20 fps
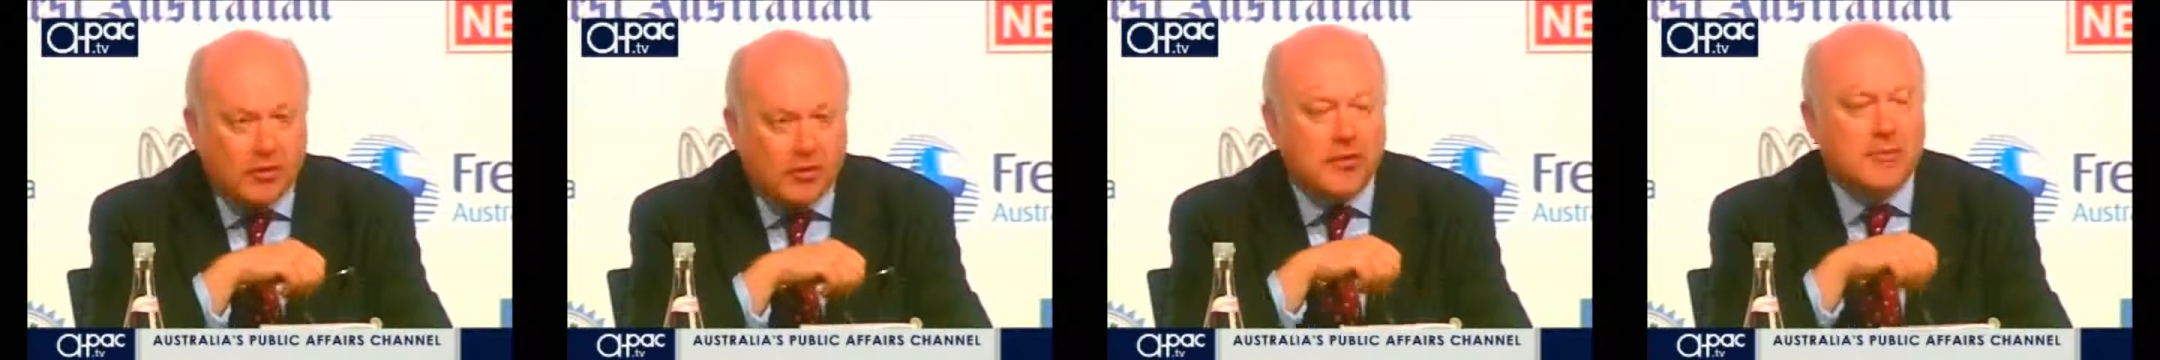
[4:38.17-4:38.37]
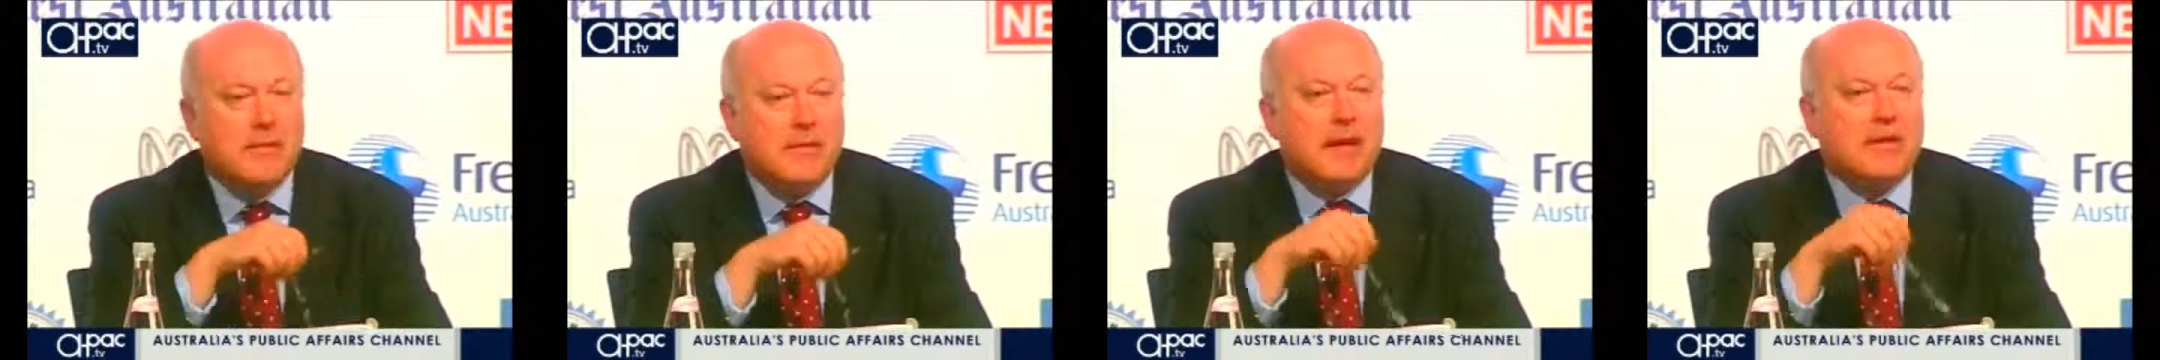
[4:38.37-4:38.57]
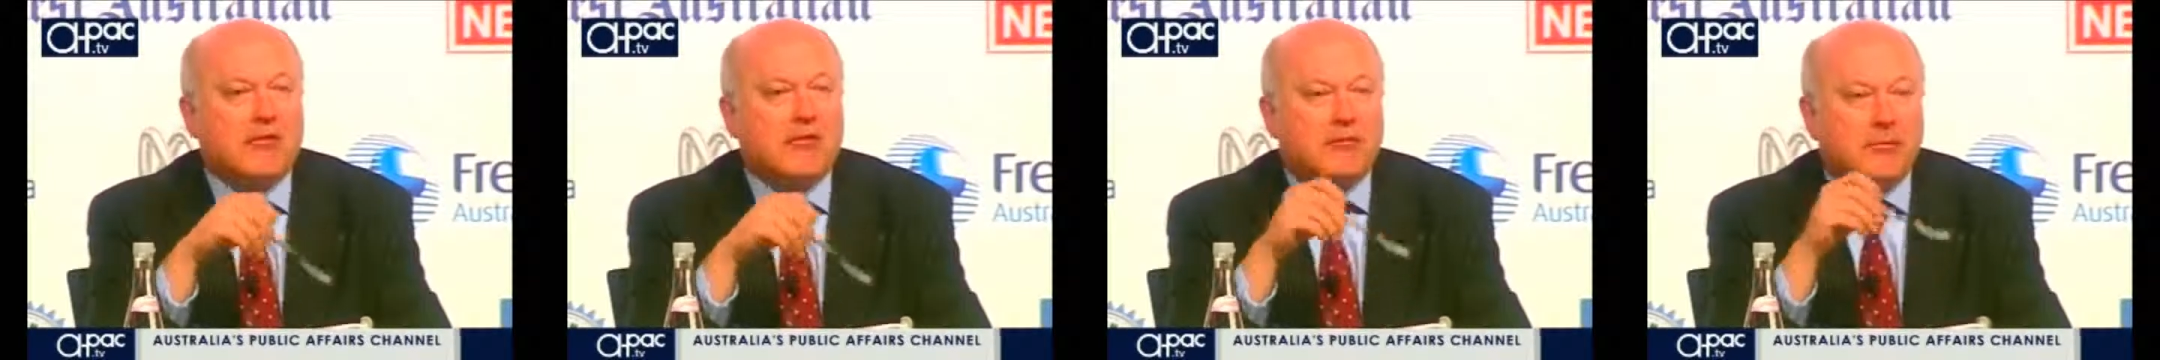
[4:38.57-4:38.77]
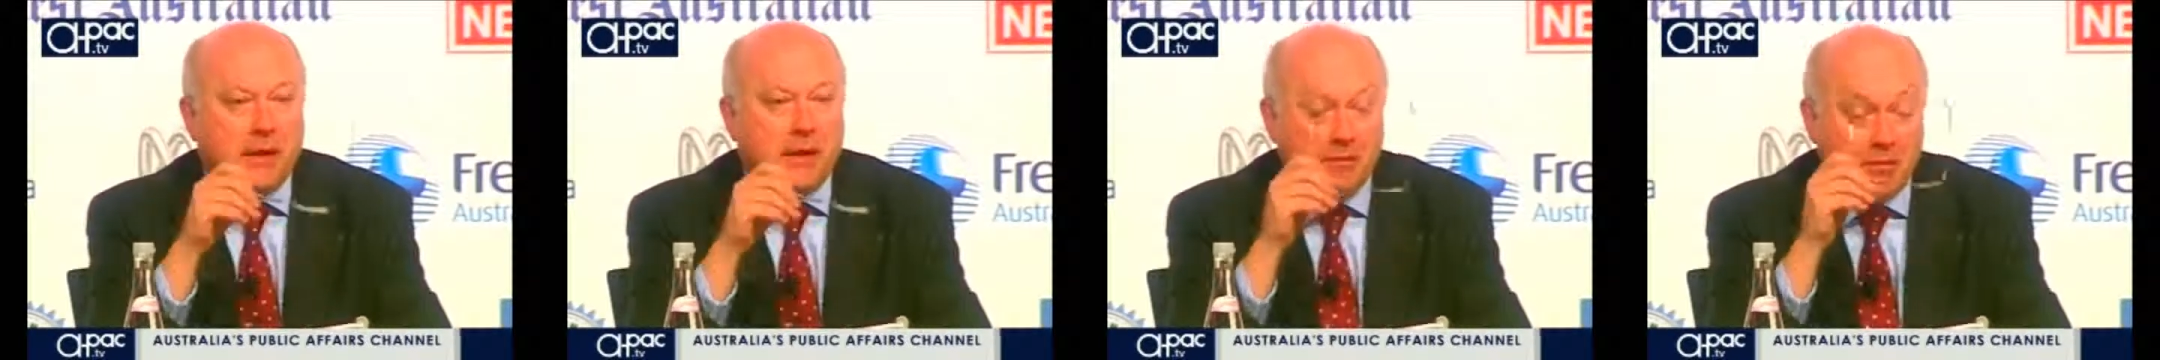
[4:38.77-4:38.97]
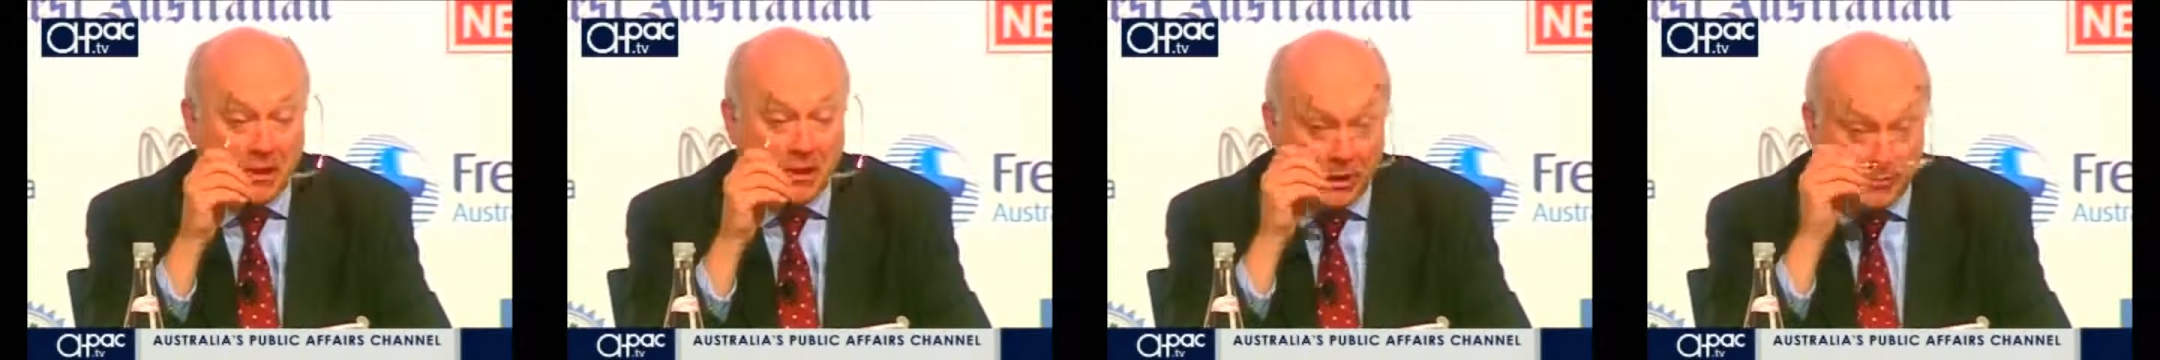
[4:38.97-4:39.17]
on a matter of
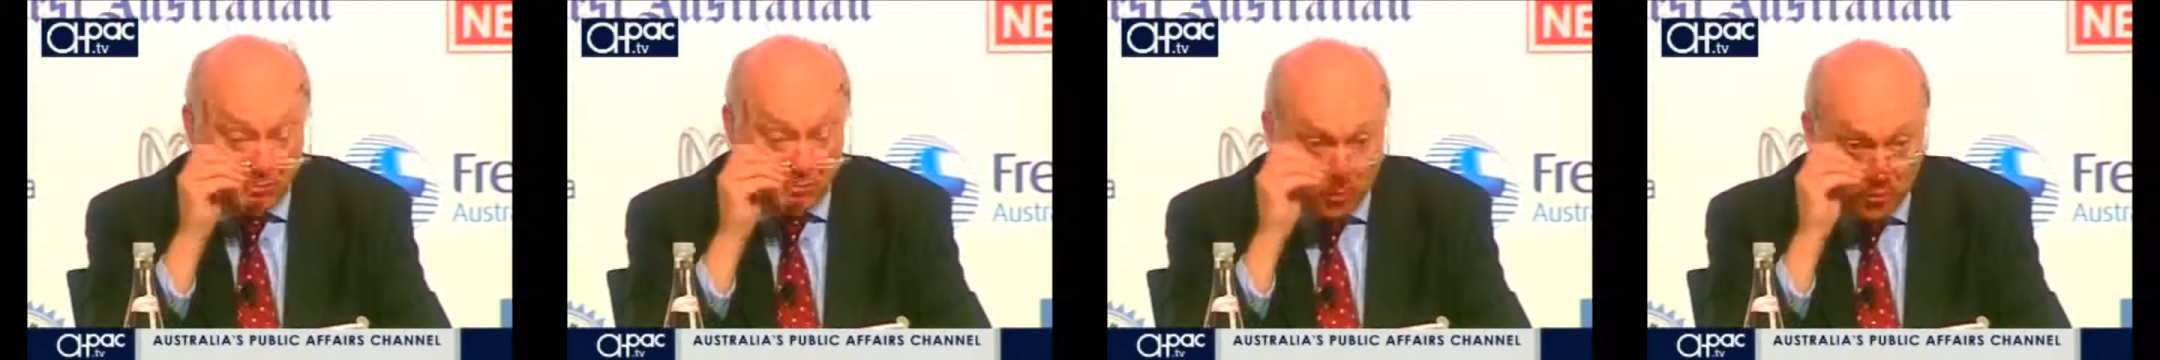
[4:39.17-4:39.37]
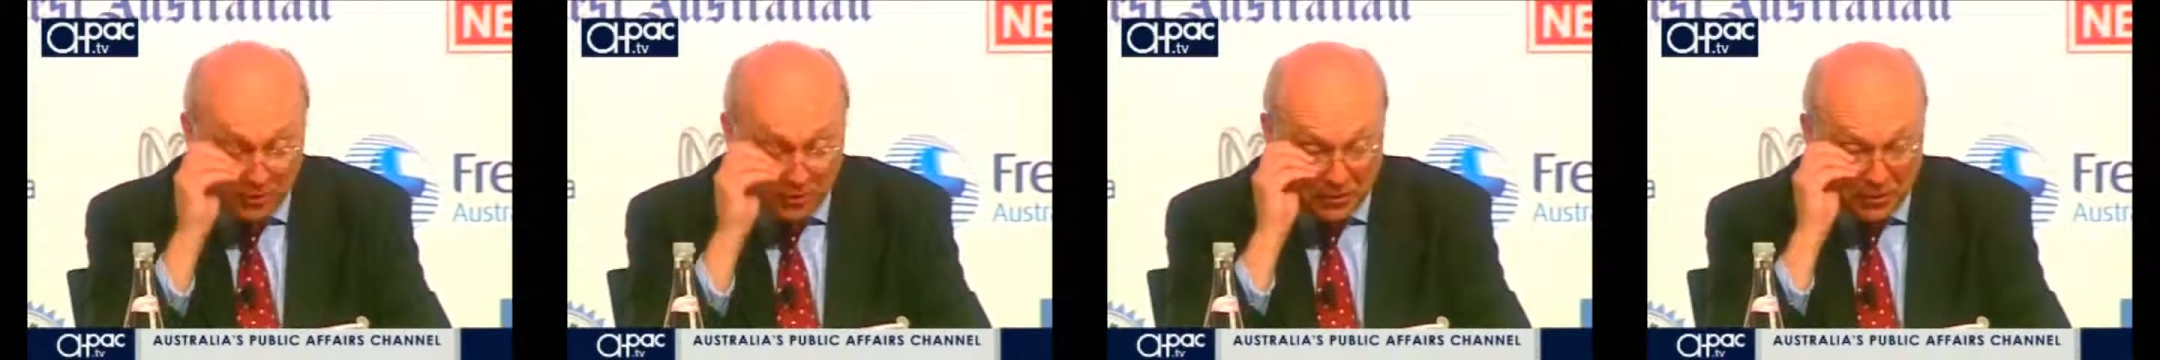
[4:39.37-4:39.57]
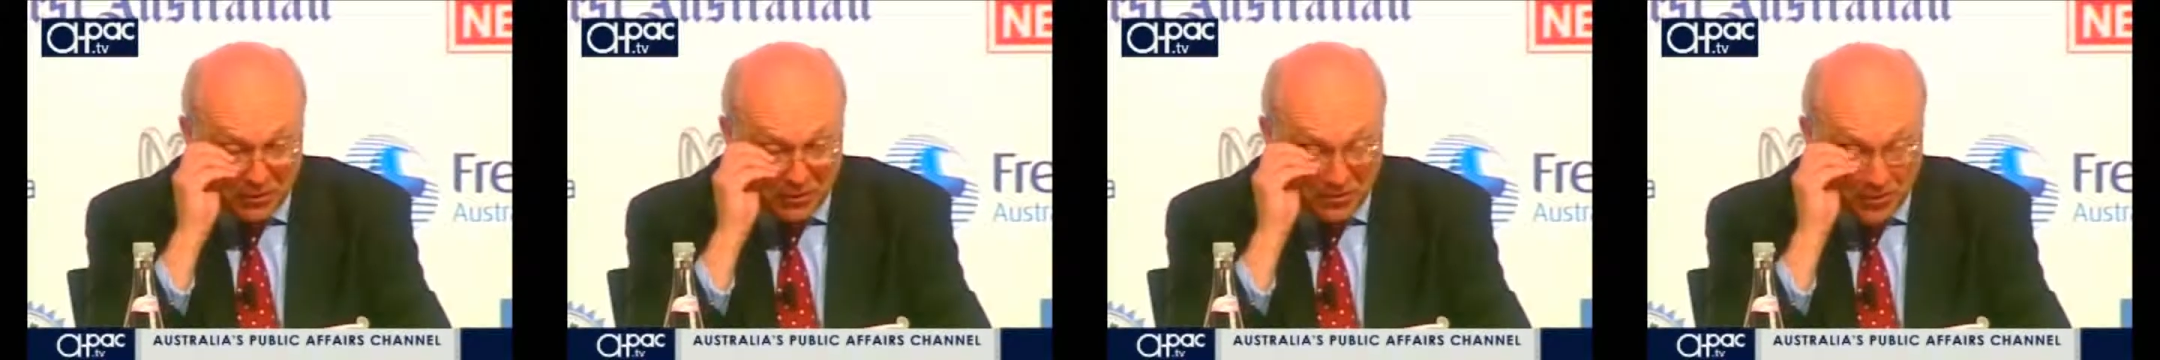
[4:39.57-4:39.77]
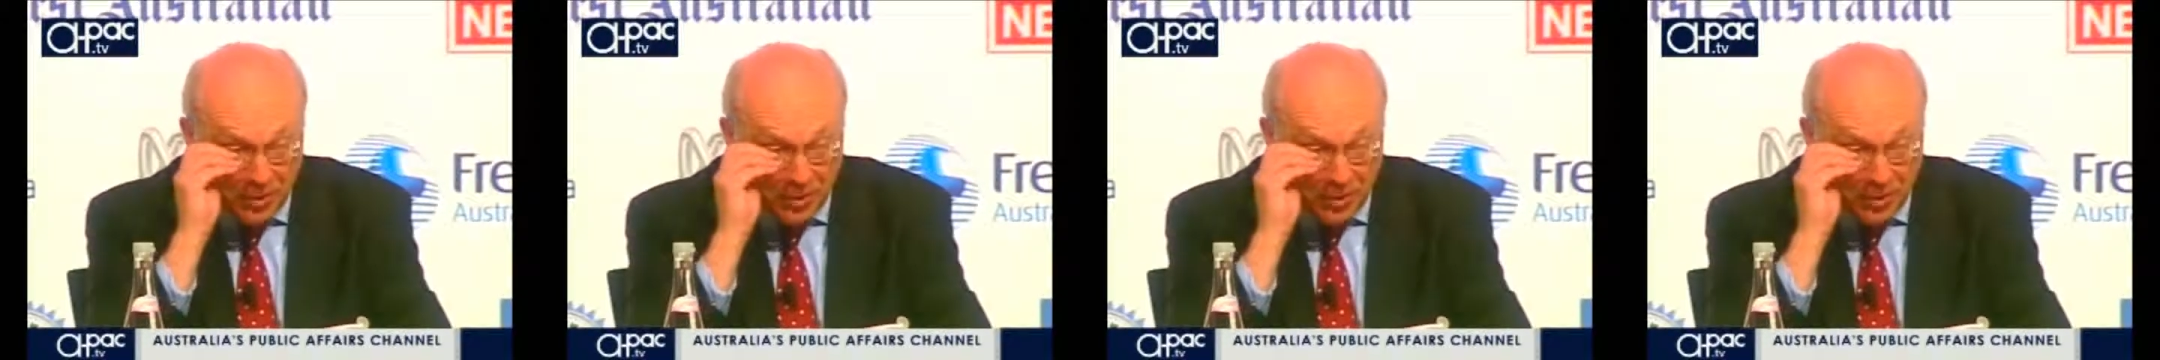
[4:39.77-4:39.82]
public importance.